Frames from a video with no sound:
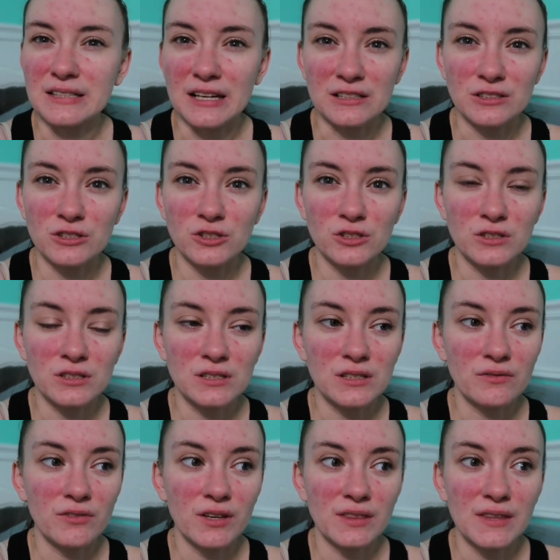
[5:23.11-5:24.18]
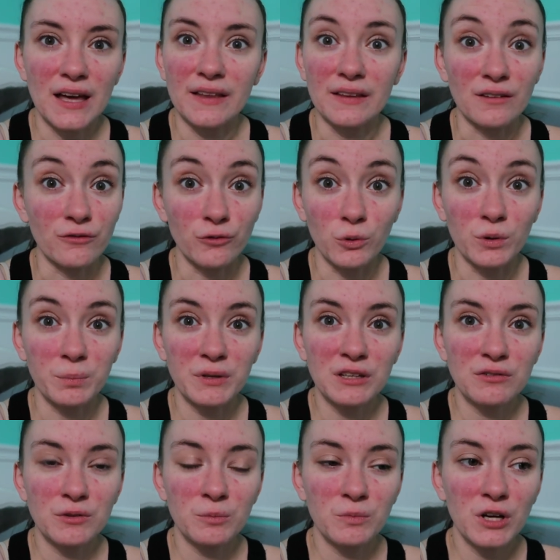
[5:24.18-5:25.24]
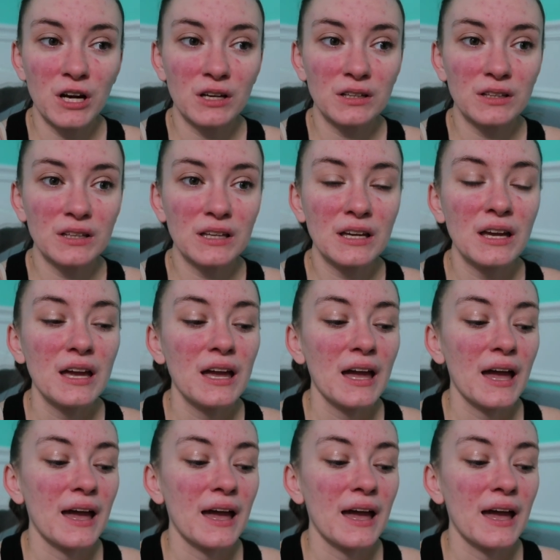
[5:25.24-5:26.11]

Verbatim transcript: texture and stuff like that, like for beef and broccoli.